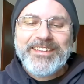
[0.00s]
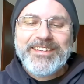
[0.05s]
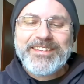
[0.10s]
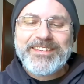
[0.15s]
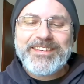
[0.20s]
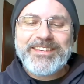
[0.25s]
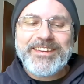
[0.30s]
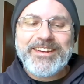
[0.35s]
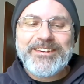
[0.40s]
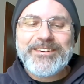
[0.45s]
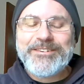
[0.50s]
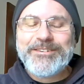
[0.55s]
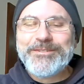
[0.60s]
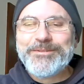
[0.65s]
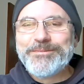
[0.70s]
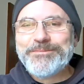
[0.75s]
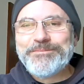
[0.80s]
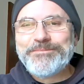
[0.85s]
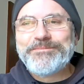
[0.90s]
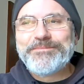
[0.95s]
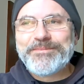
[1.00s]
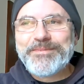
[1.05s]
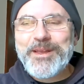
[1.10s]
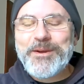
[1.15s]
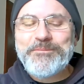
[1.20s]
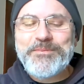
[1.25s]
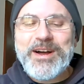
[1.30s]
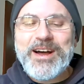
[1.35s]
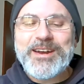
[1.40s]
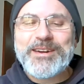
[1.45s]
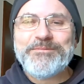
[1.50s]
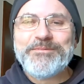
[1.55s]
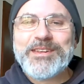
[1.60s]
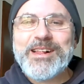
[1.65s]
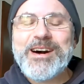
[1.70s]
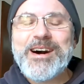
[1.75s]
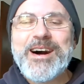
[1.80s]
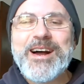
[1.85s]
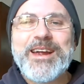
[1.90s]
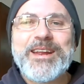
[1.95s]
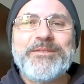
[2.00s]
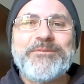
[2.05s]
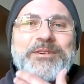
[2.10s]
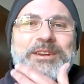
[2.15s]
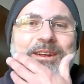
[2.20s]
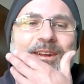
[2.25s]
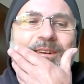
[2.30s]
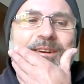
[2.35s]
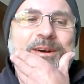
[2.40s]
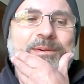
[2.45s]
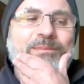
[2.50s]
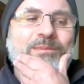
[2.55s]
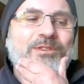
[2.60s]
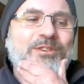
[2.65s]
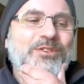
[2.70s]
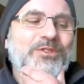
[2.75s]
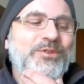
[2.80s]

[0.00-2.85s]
So, a bottom line when it comes